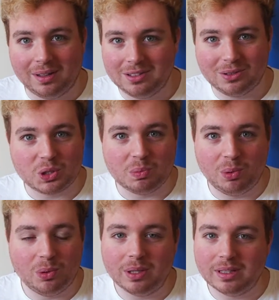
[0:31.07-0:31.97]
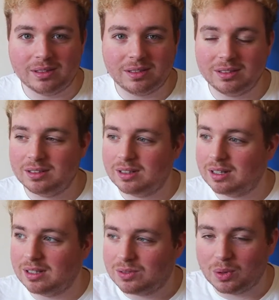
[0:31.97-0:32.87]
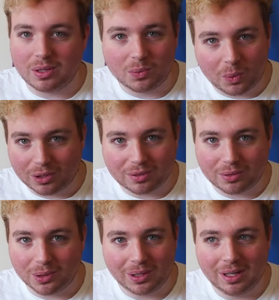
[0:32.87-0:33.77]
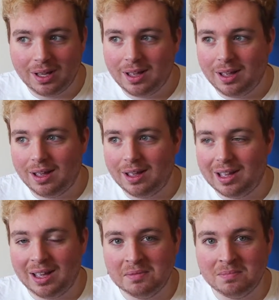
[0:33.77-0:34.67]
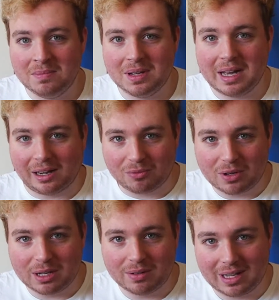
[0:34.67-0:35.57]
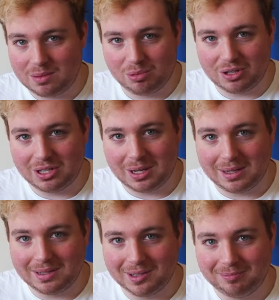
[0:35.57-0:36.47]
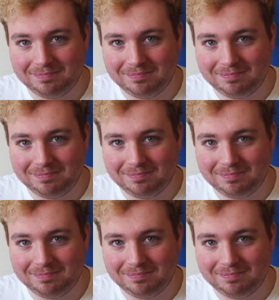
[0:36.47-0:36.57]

Your support is wonderful, and I really appreciate it.